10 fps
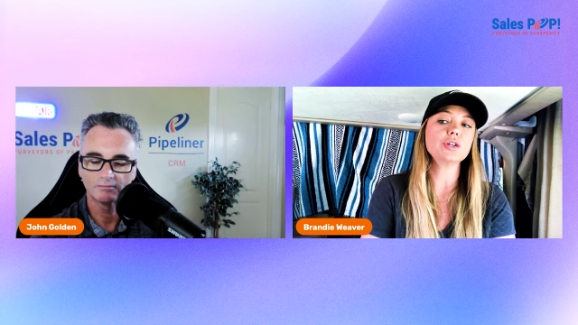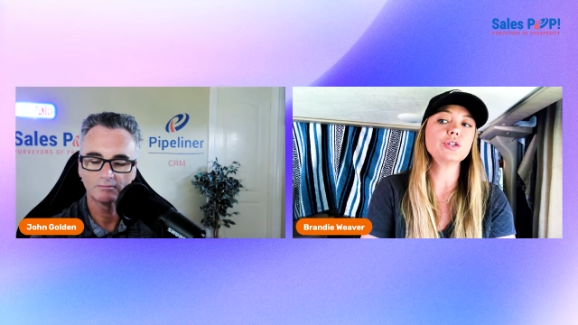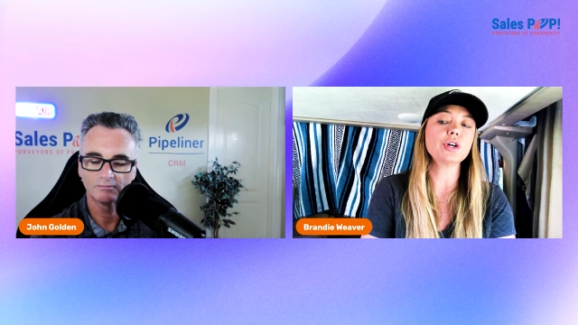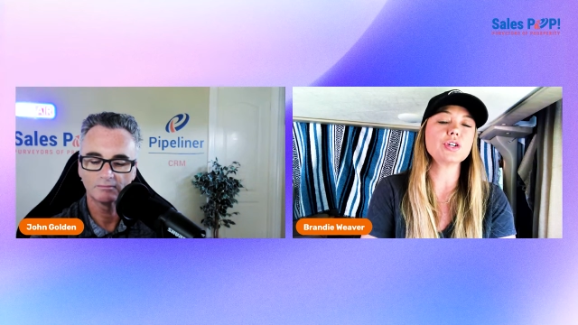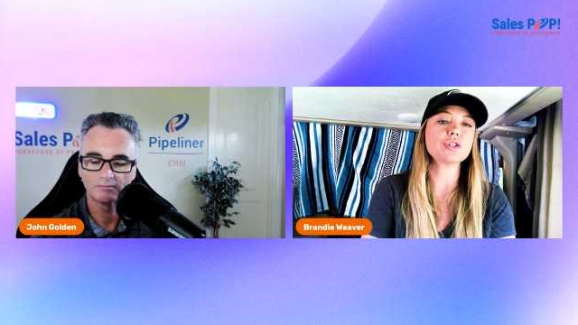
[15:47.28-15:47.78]

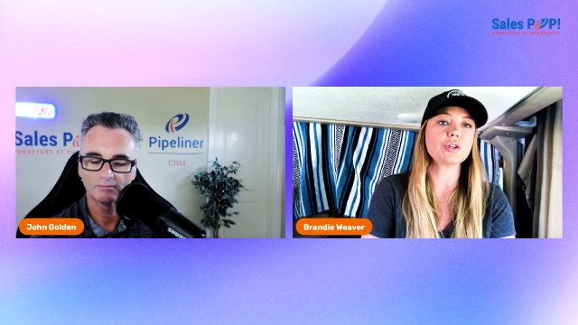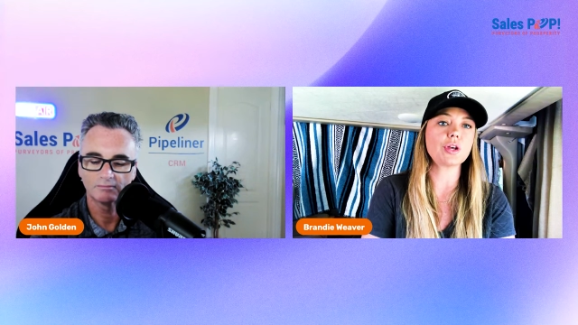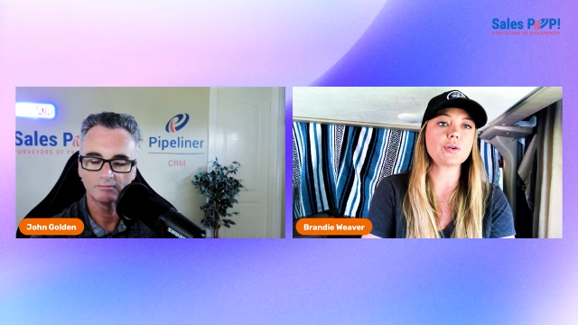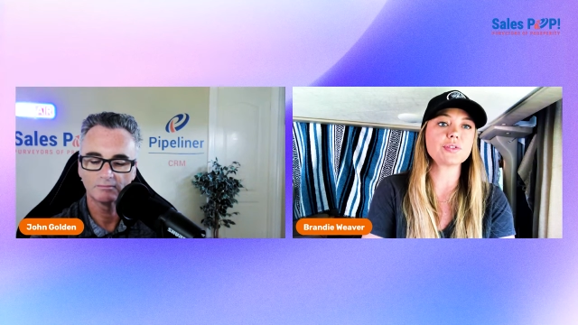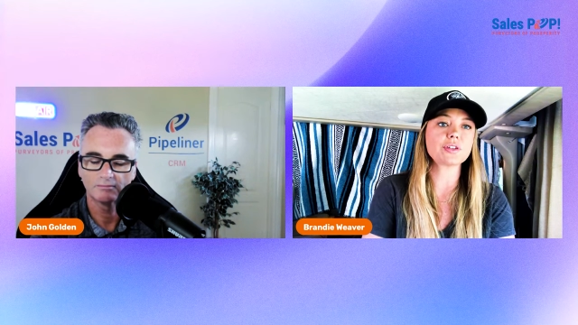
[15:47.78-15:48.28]
Speaker 1: nurture
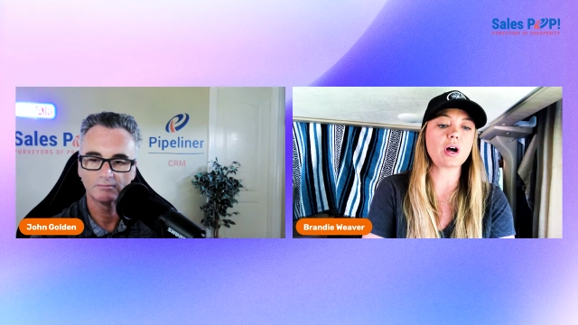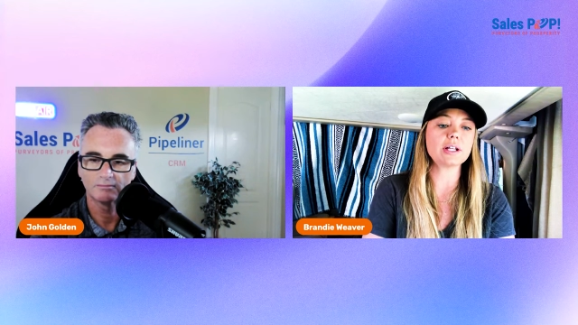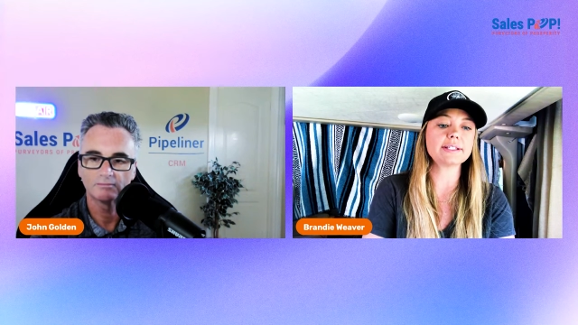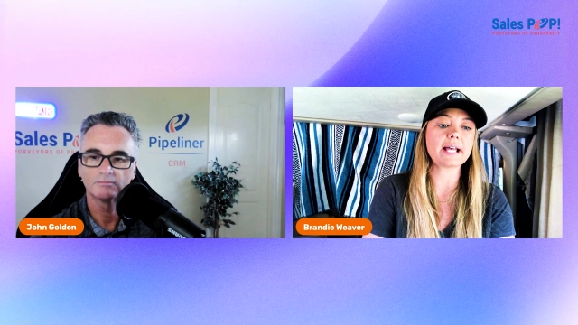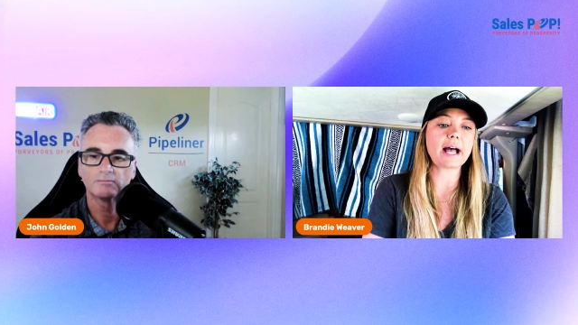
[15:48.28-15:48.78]
those
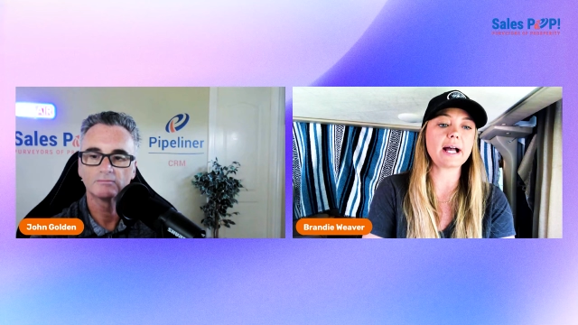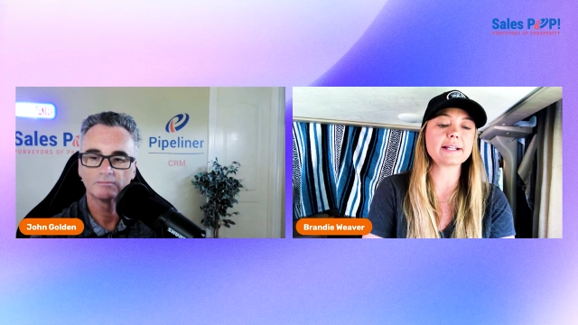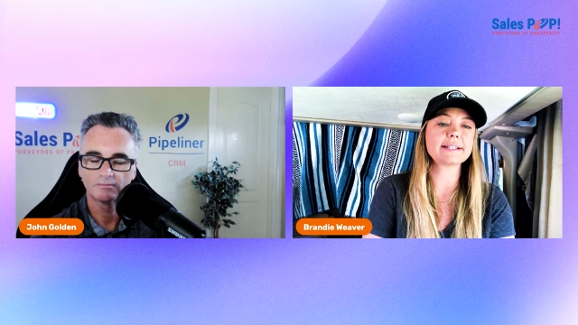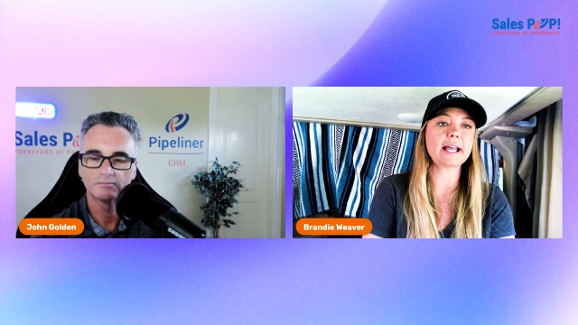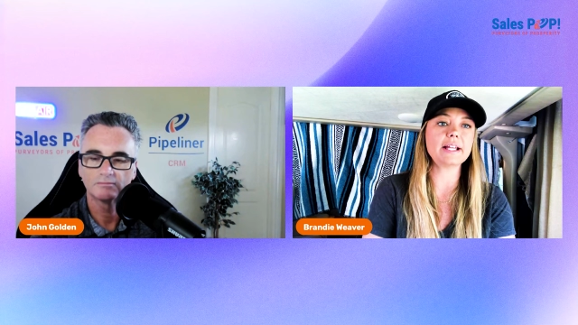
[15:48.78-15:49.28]

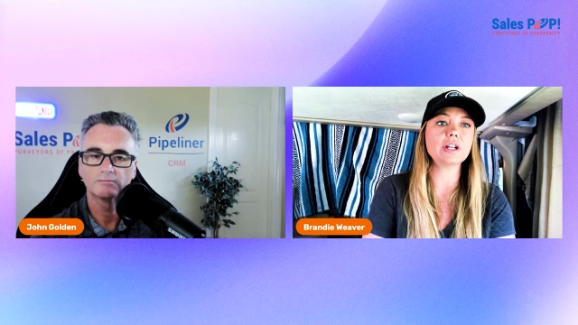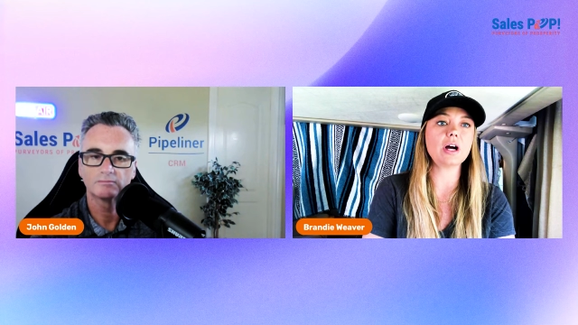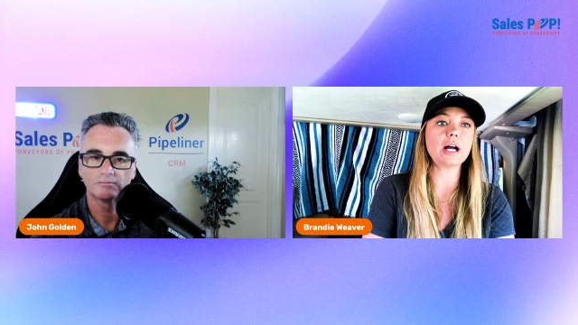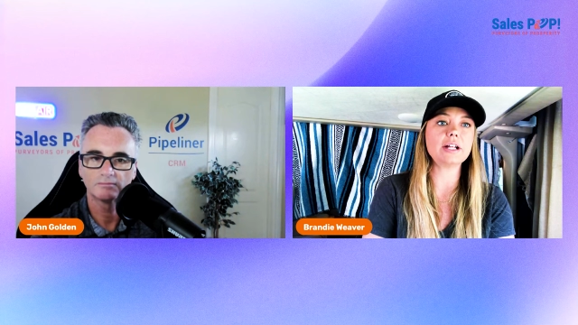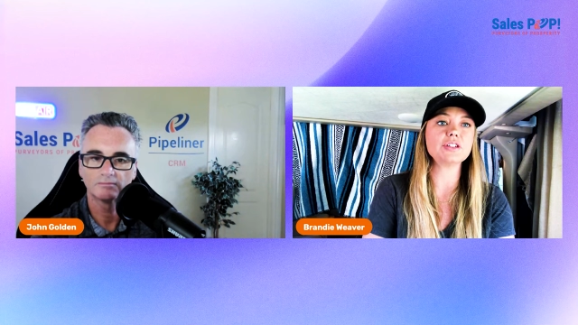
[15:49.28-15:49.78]
contacts and
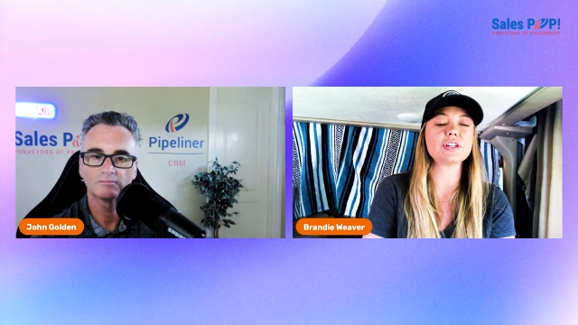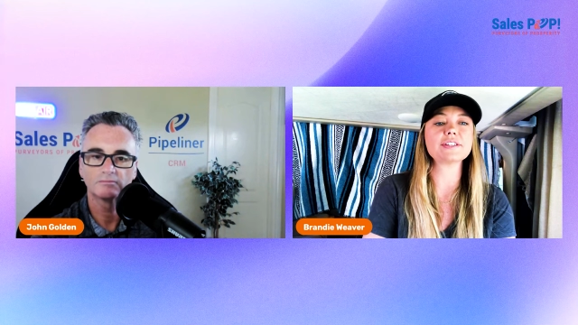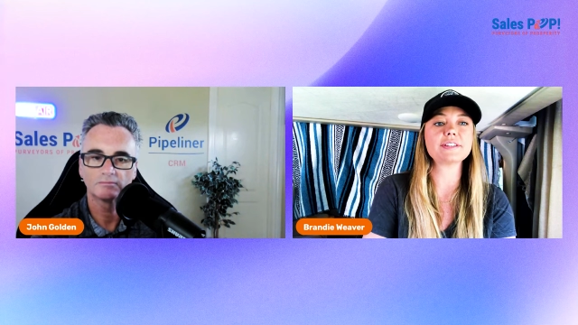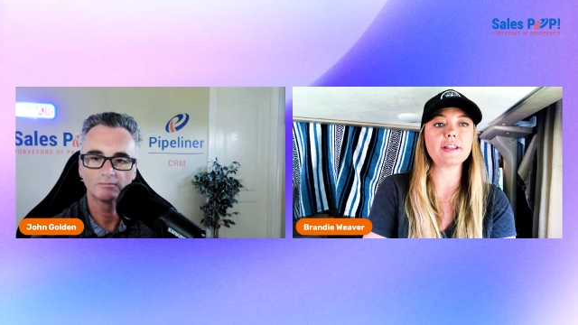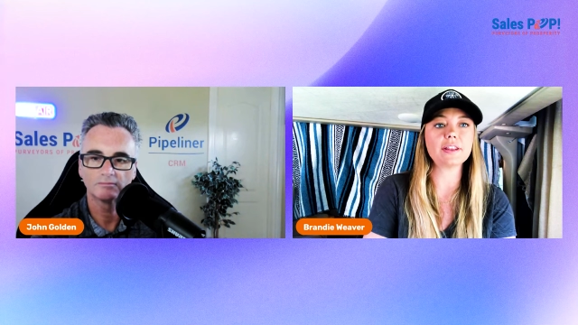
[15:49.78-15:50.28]
not
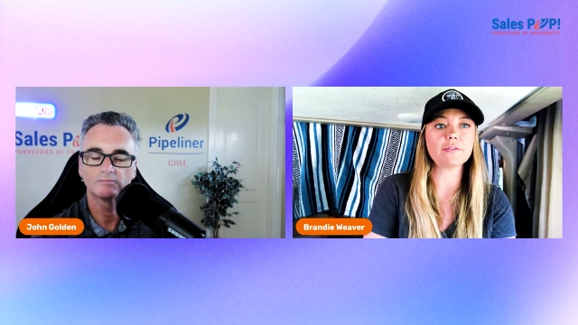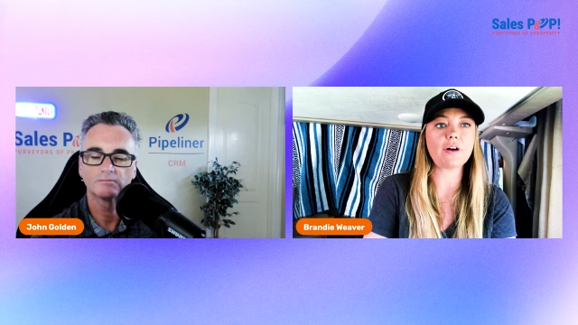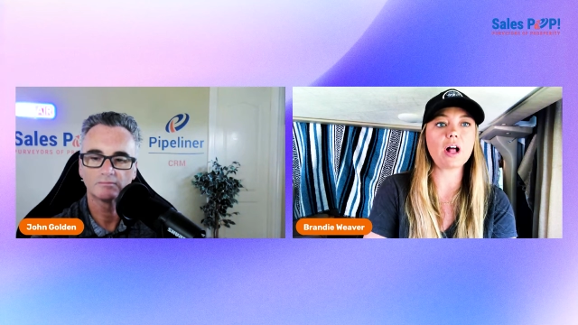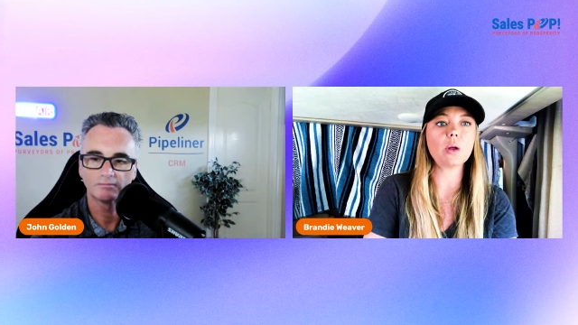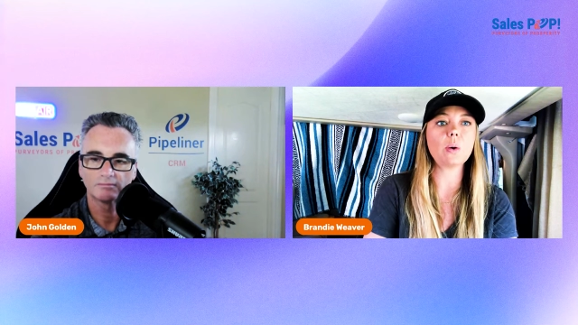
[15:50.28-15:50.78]
just send the
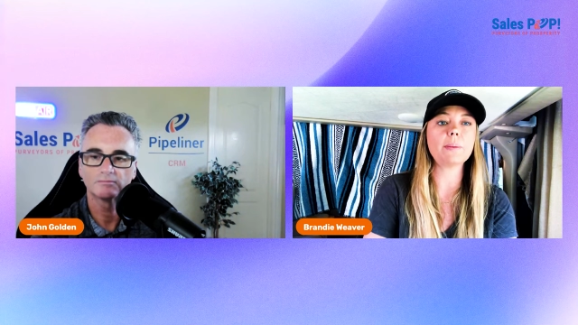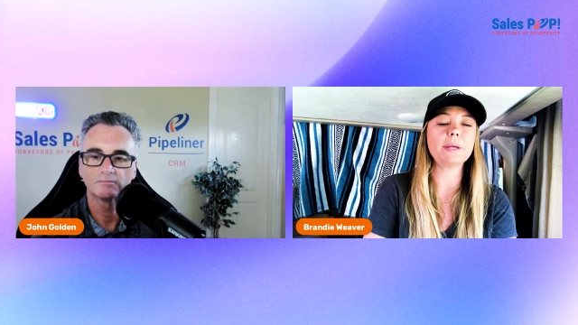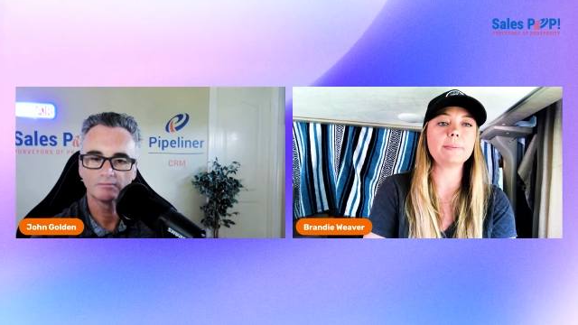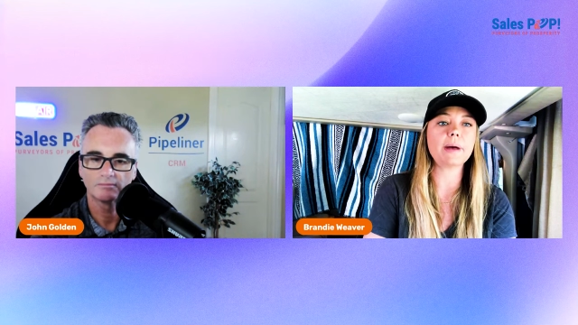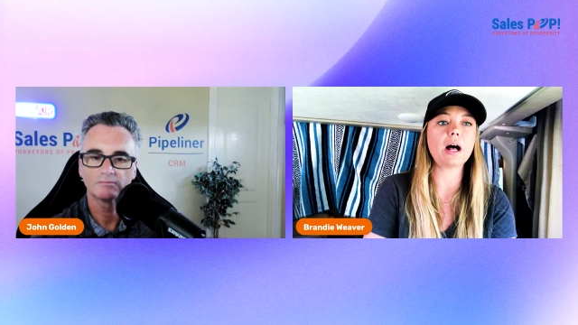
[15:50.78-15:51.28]
follow-up
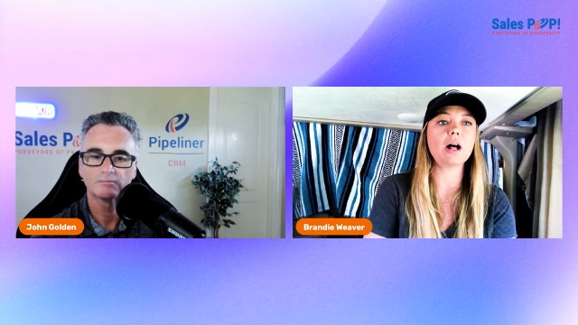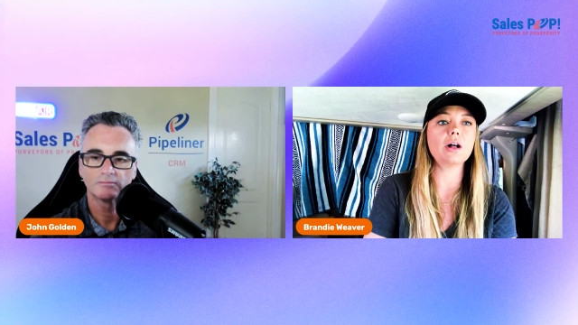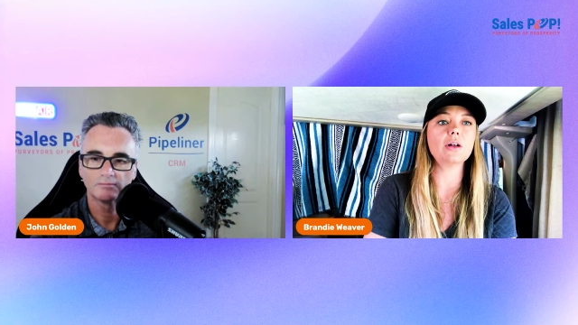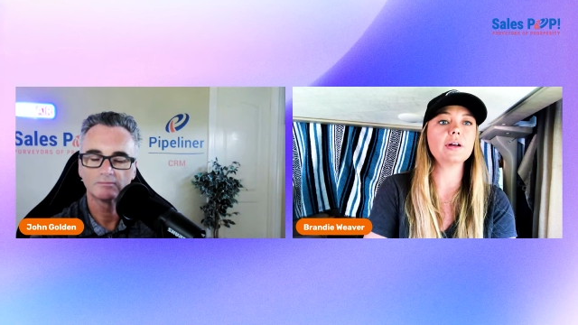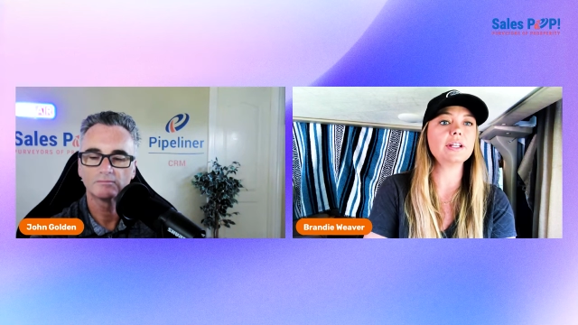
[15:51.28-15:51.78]

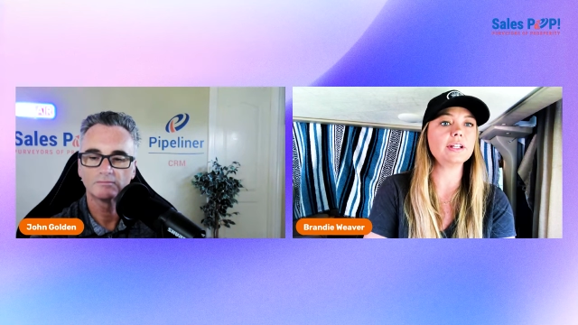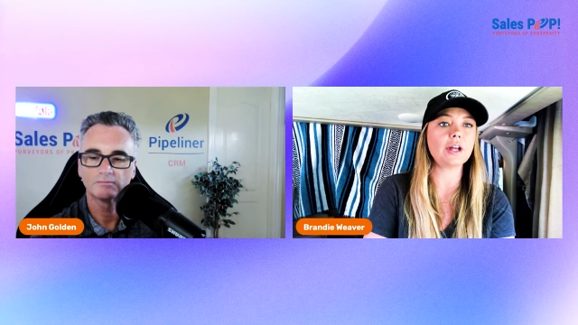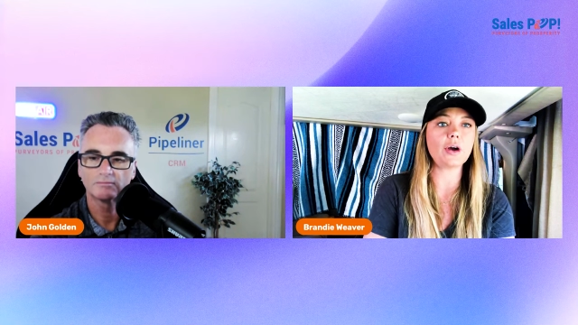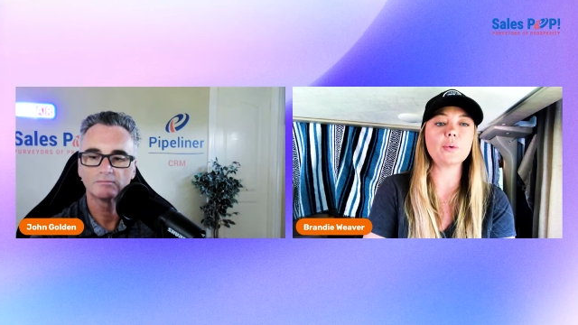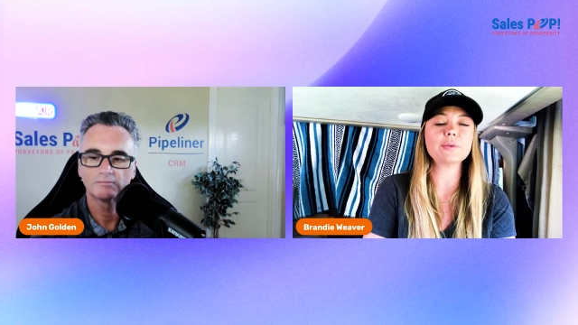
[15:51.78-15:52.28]
email, you
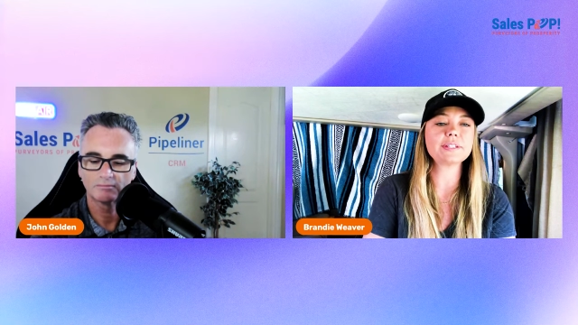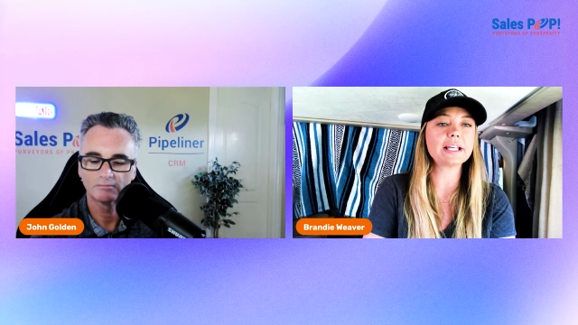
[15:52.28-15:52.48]
know,